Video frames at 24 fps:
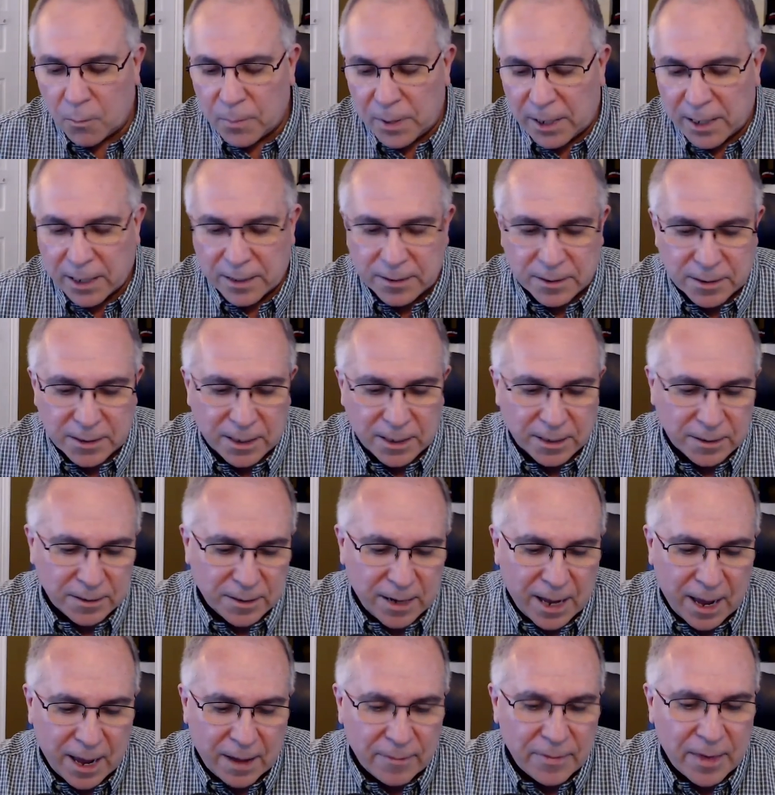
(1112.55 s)
because it doesn't
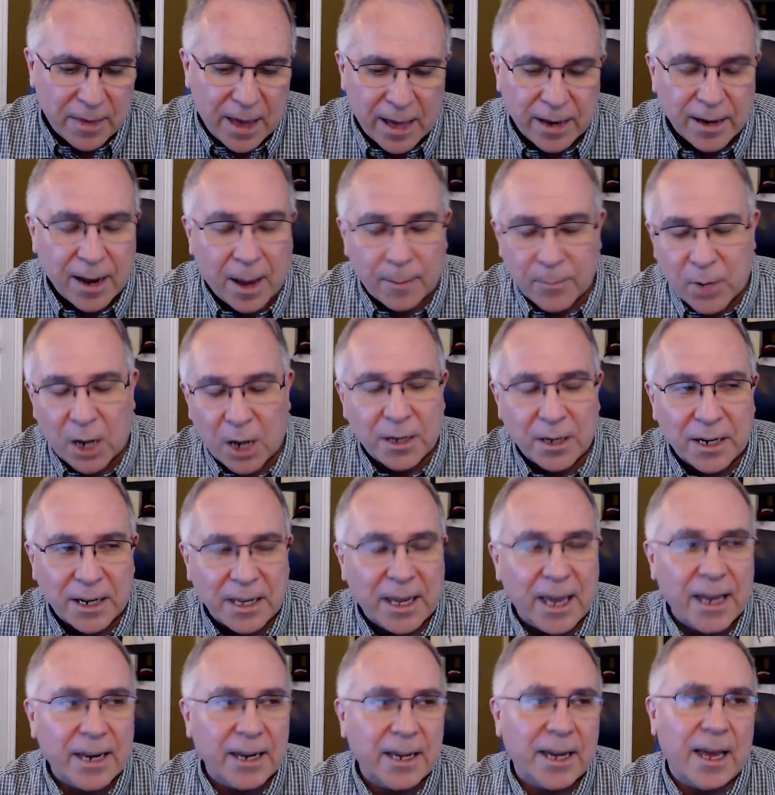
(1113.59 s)
have that, I'm not going to
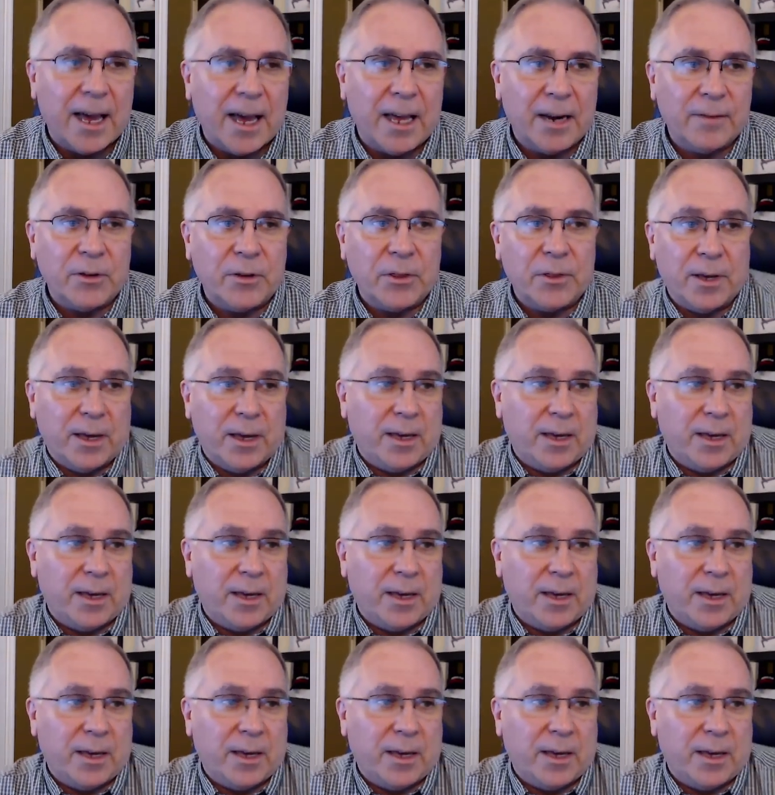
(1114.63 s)
get it kind of a thing.